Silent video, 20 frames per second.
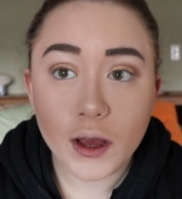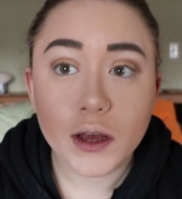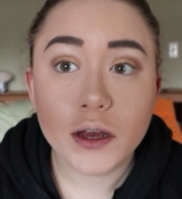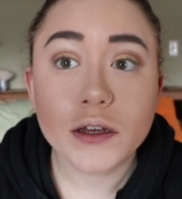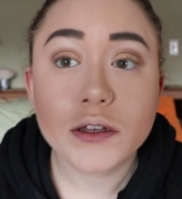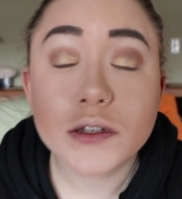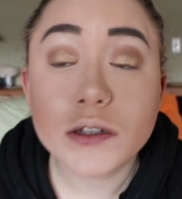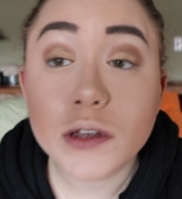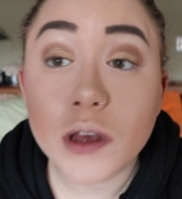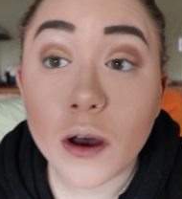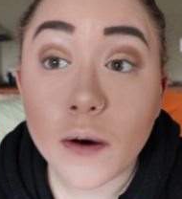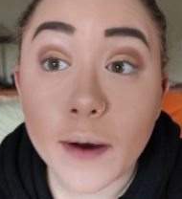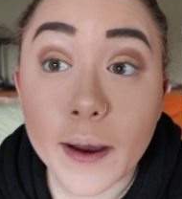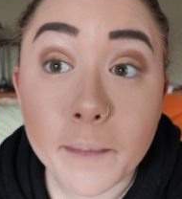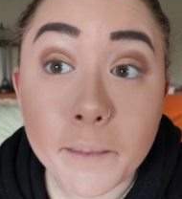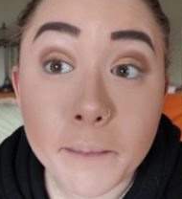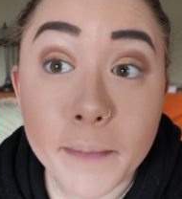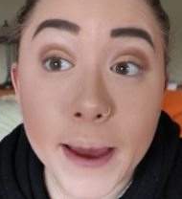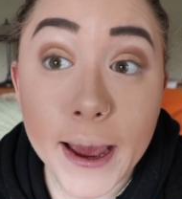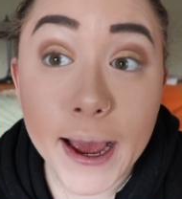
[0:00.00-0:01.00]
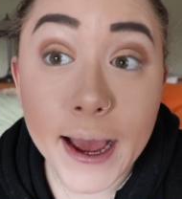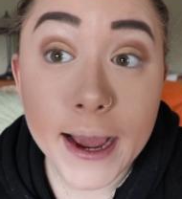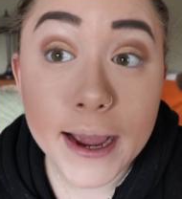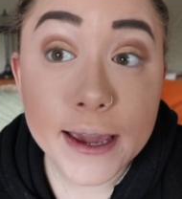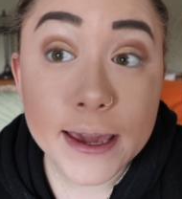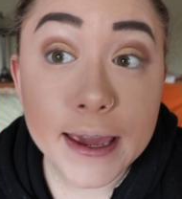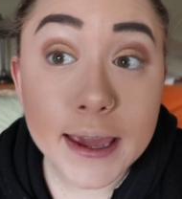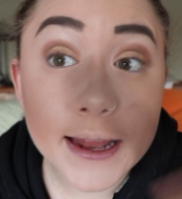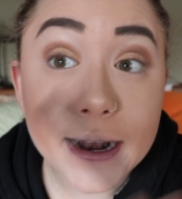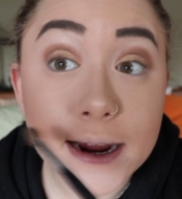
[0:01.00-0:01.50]
So I'm
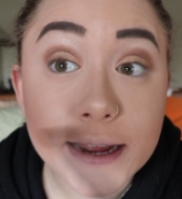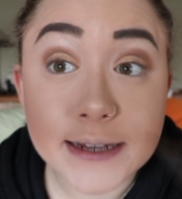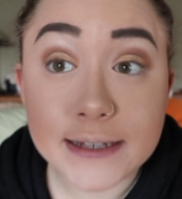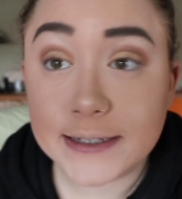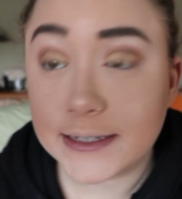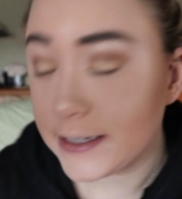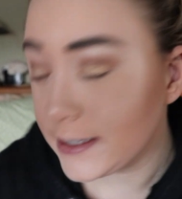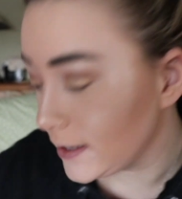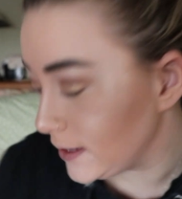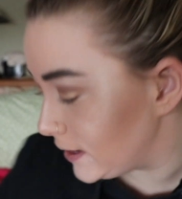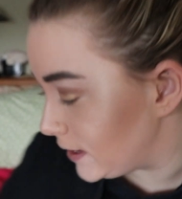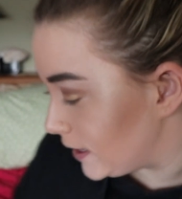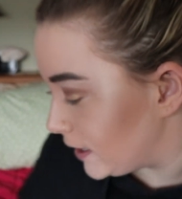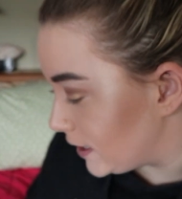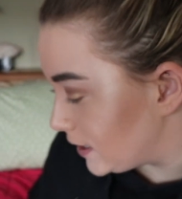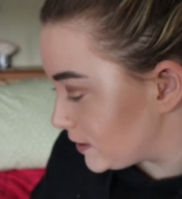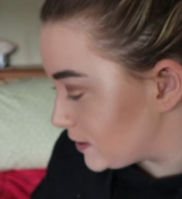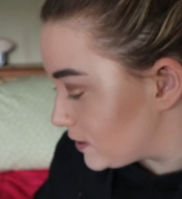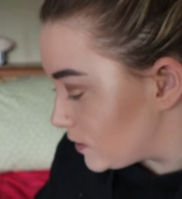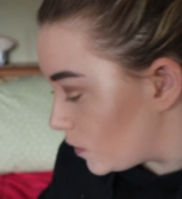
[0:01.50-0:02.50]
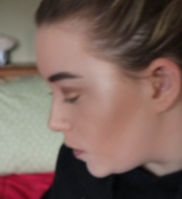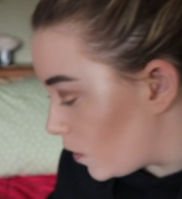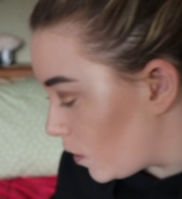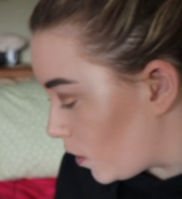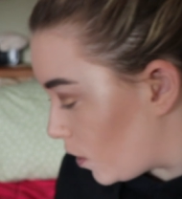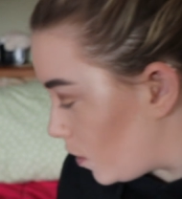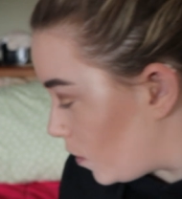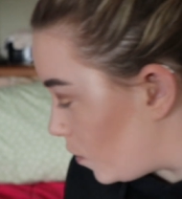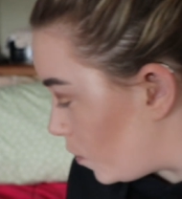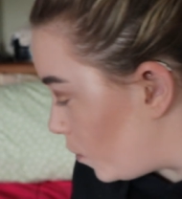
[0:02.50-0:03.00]
back, and I did this
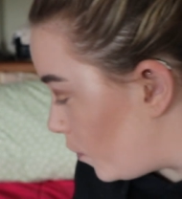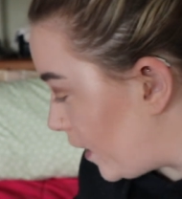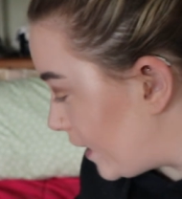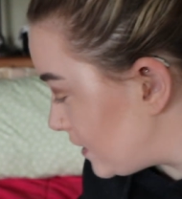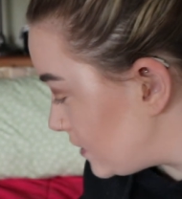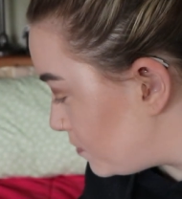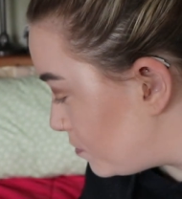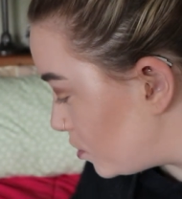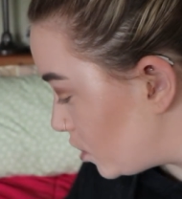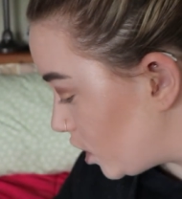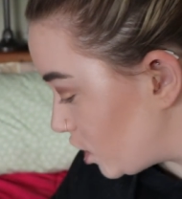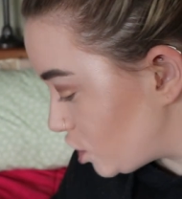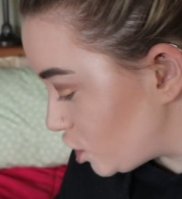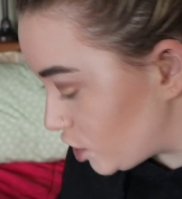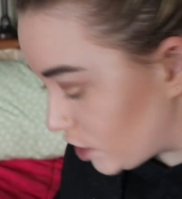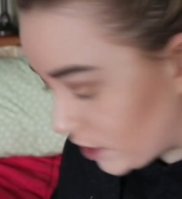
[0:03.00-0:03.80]
wet brush